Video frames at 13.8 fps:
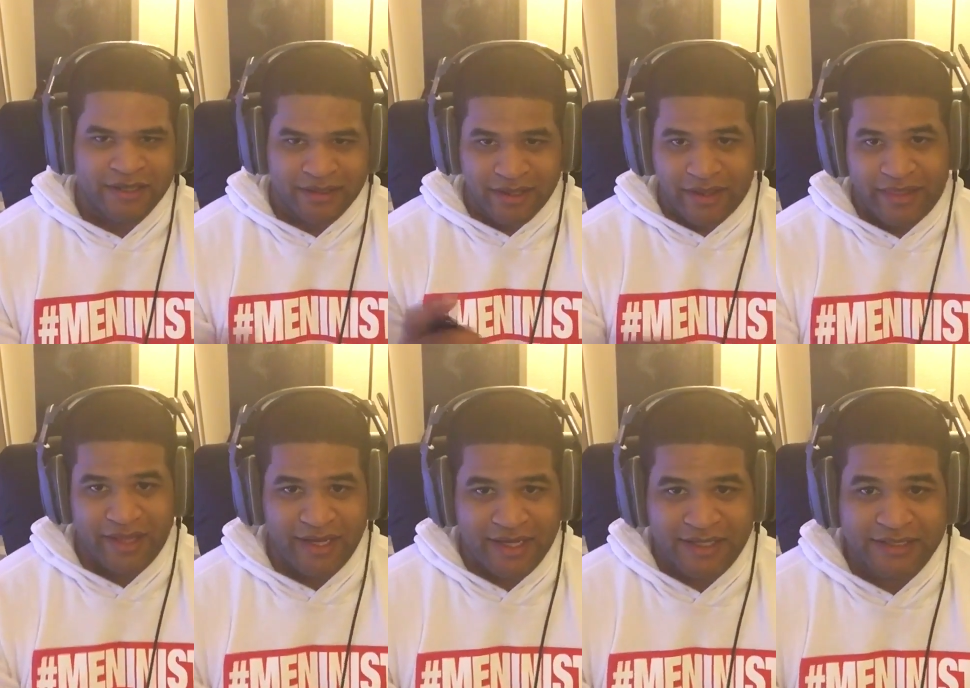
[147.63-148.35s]
Another
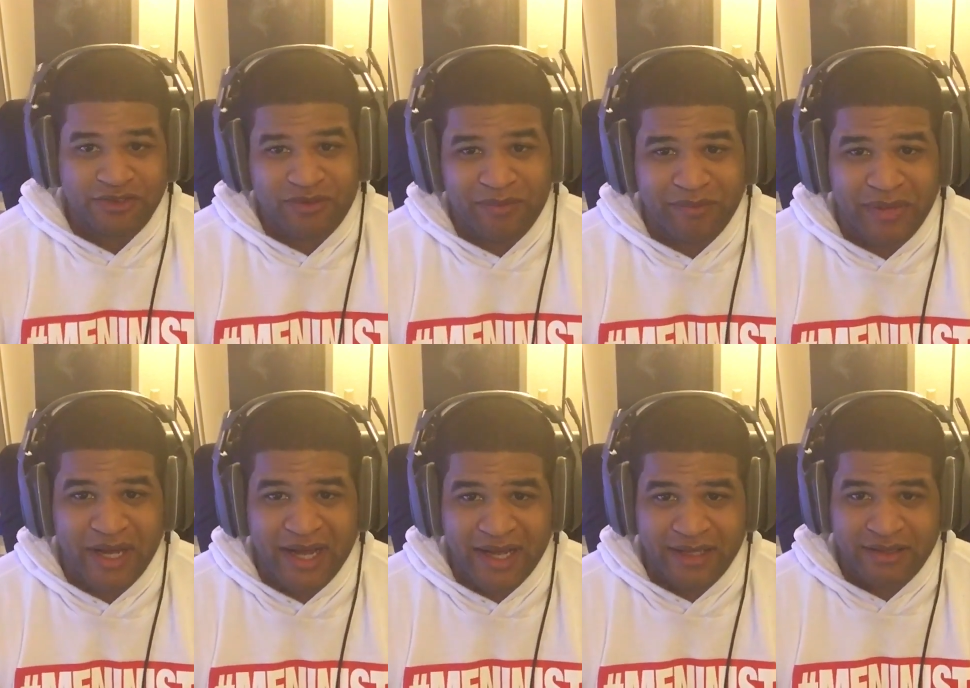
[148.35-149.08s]
thing is you can
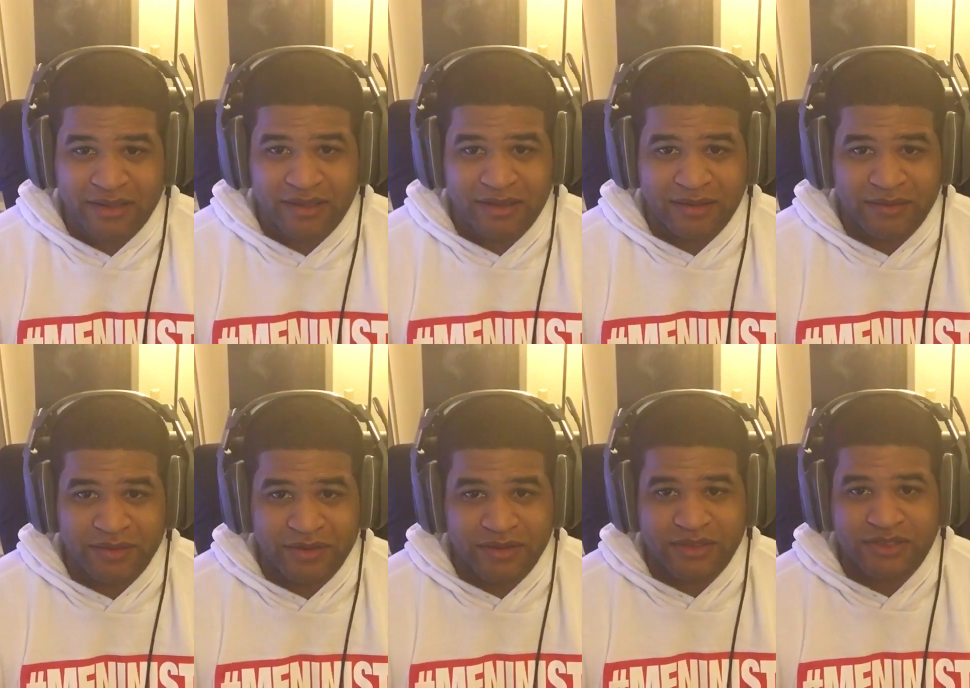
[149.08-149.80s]
buy
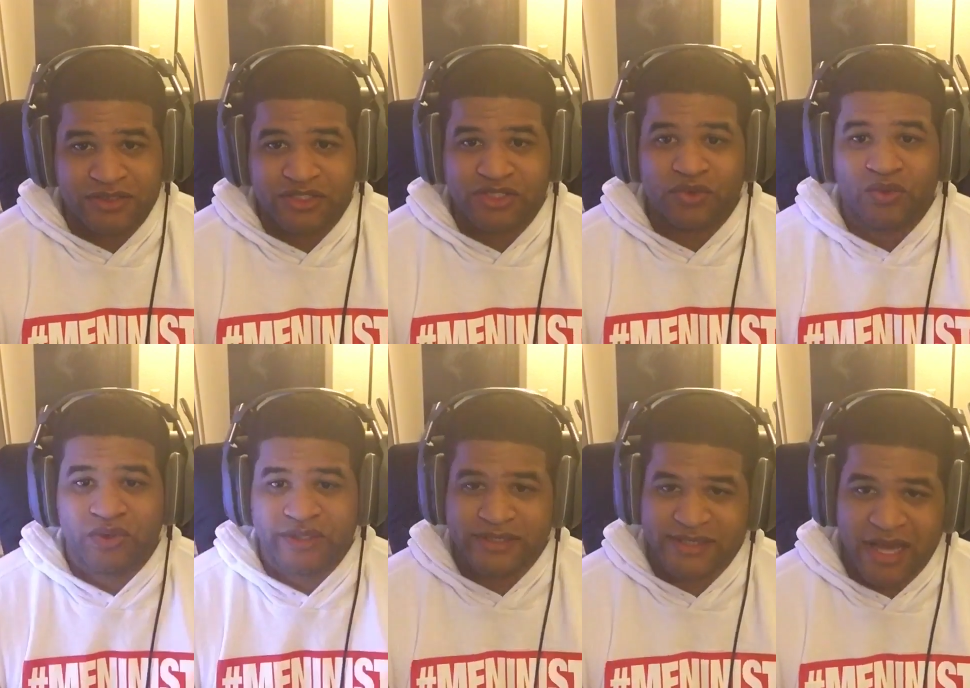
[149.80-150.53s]
the
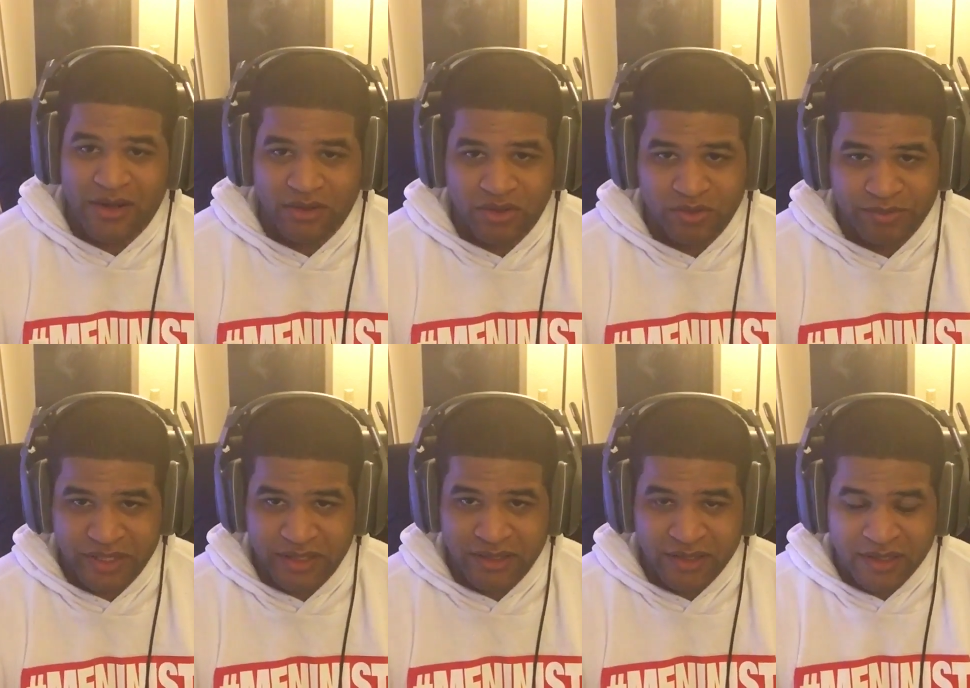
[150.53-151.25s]
store is now
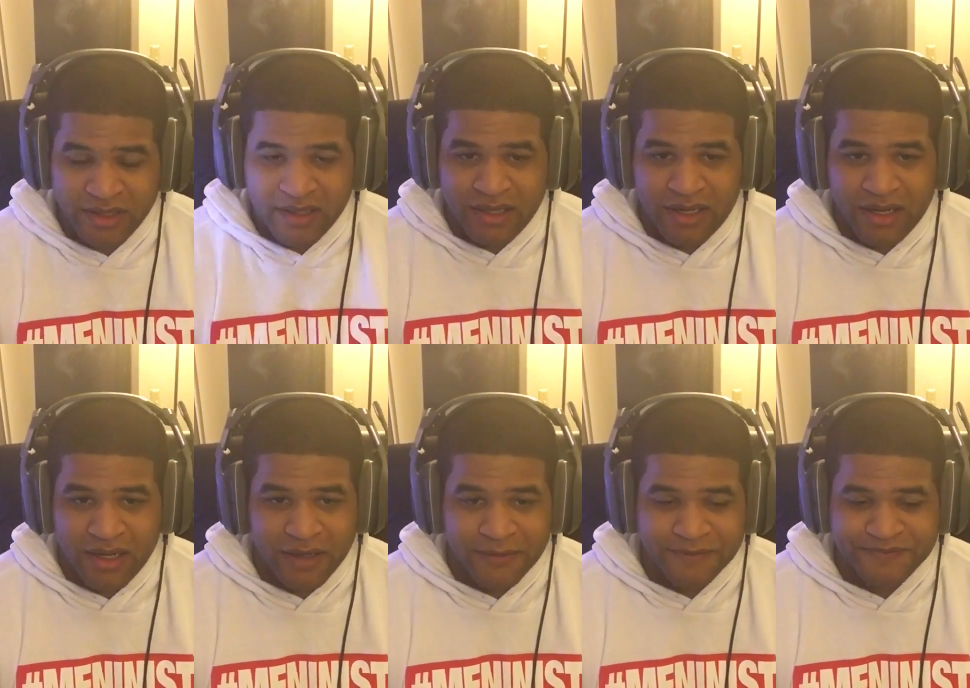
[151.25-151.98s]
open,
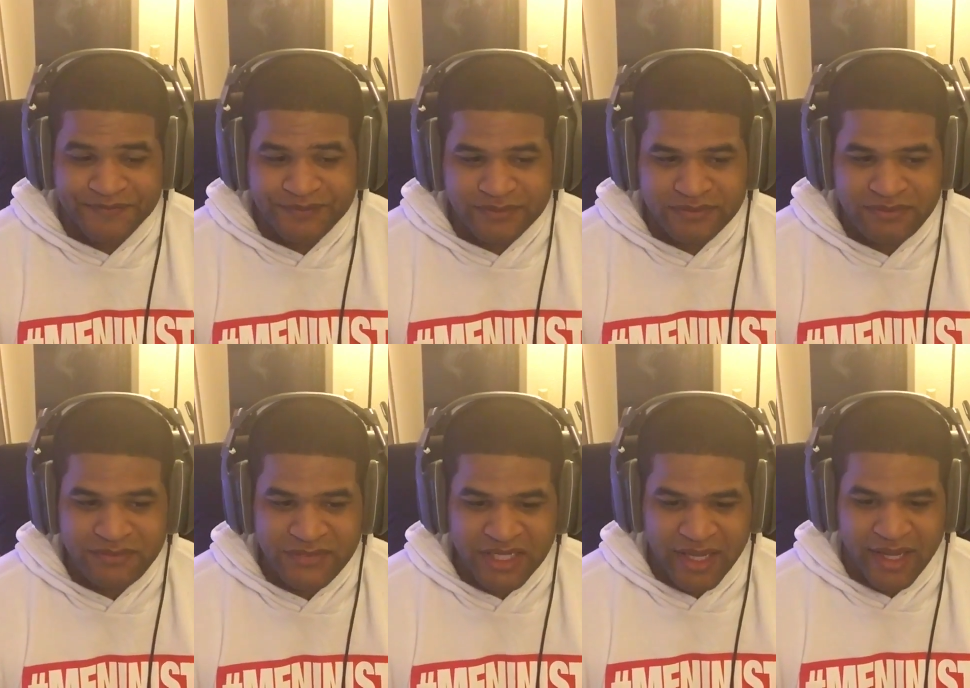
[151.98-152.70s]

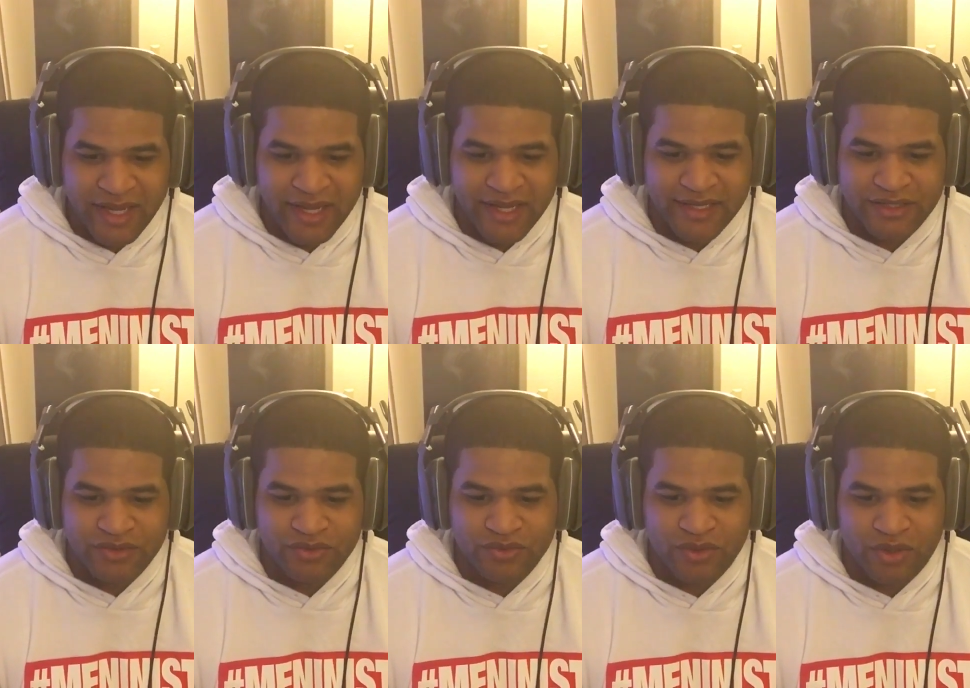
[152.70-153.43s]

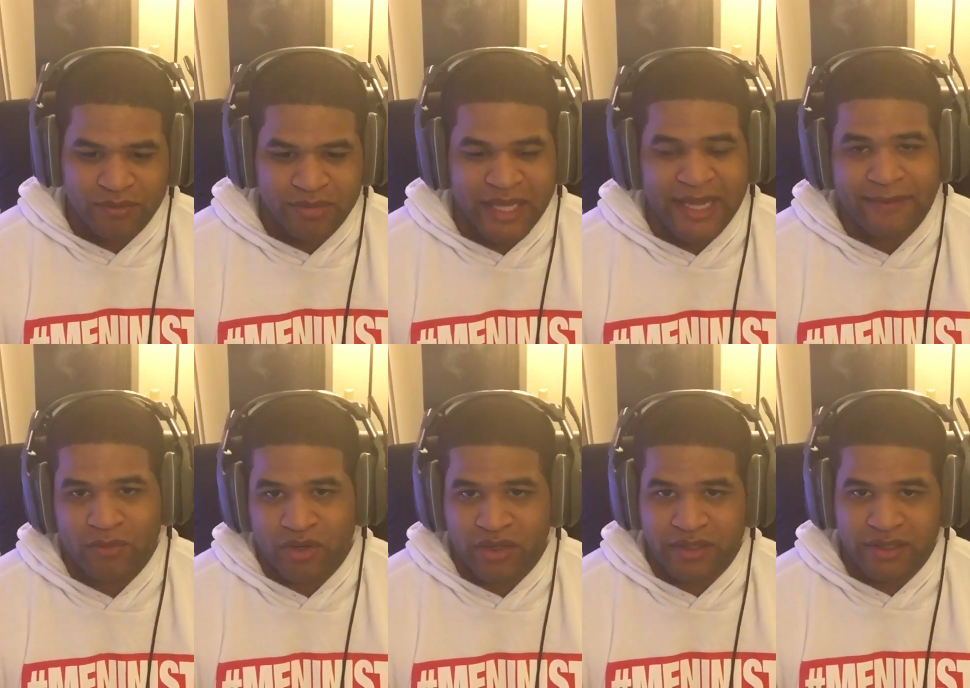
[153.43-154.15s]
and you on black
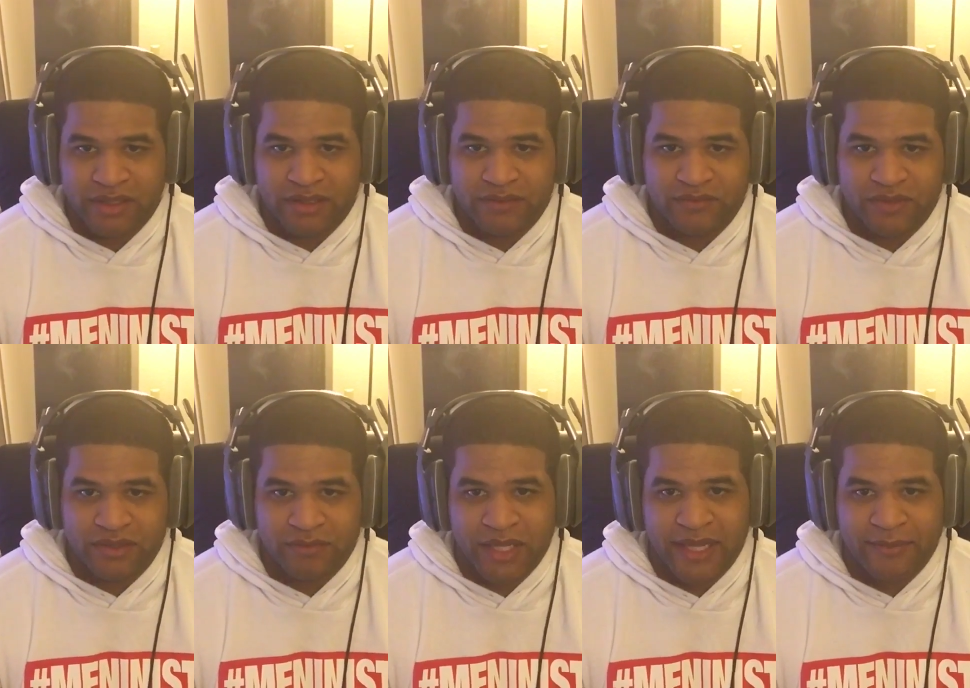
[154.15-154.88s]
market, with
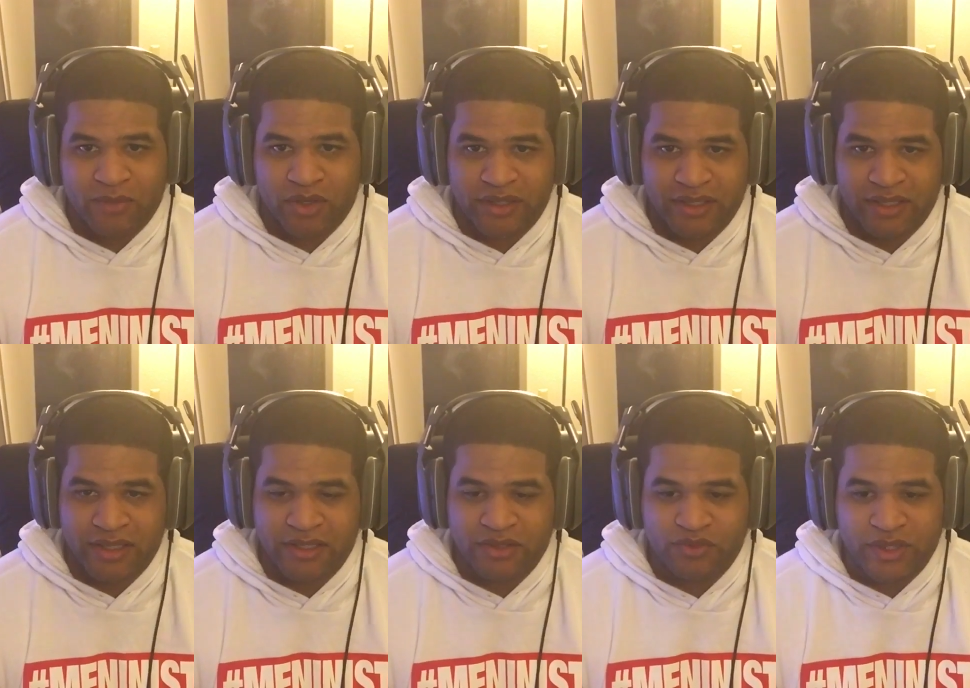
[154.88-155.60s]
a black
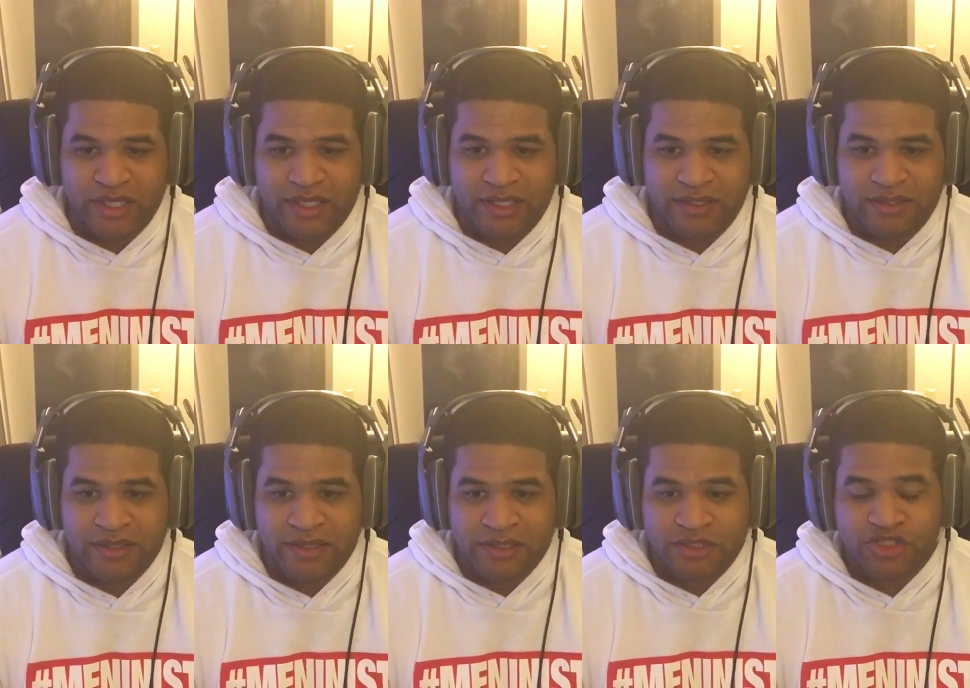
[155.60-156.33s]
market, you can
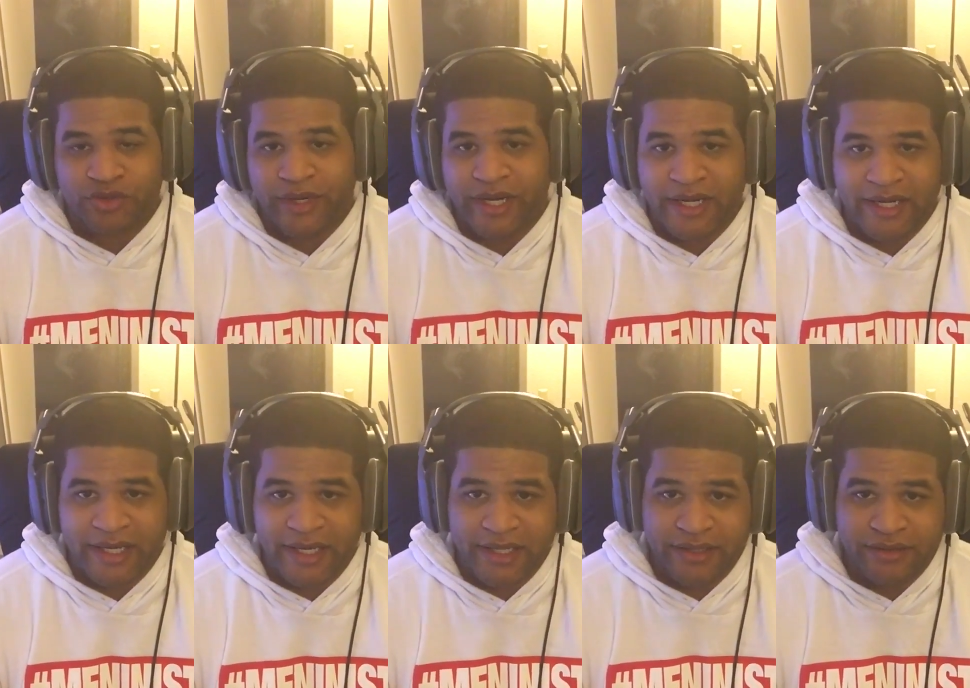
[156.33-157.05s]
trade
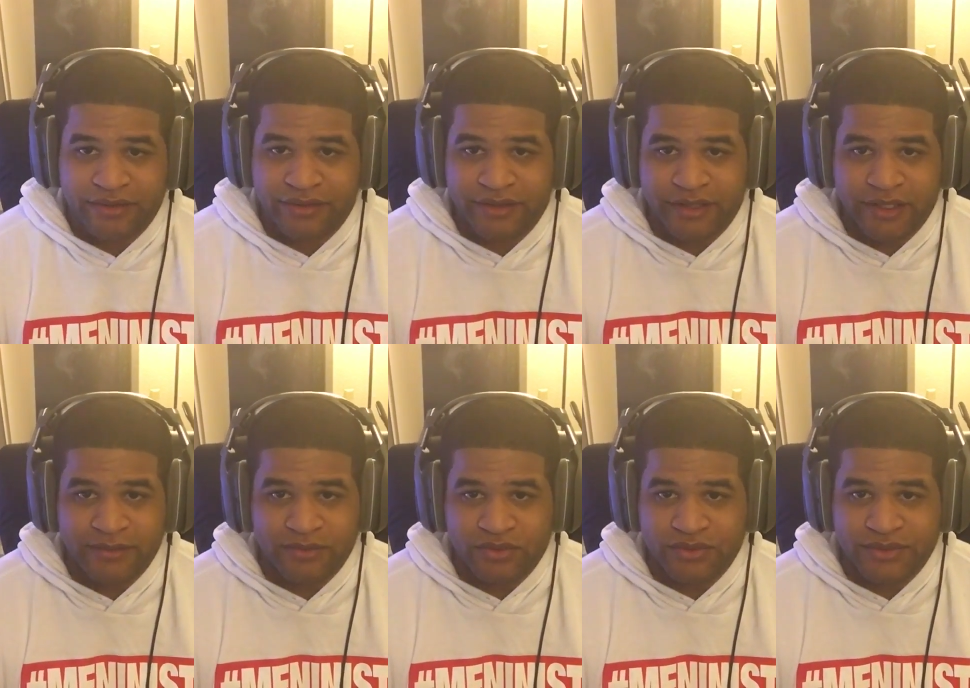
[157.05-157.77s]
in your
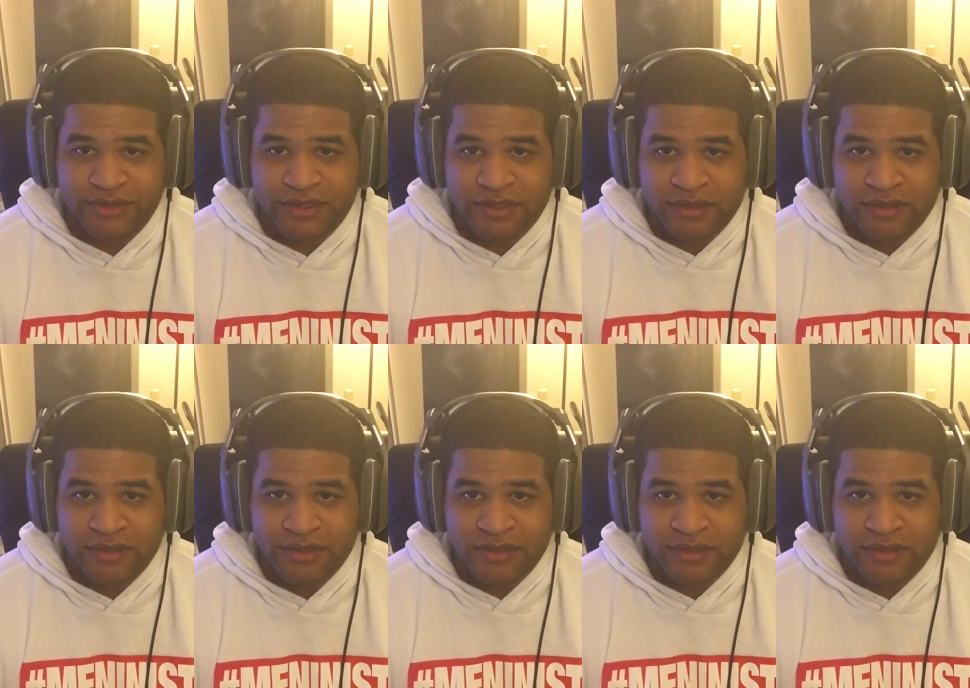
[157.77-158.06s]
doubles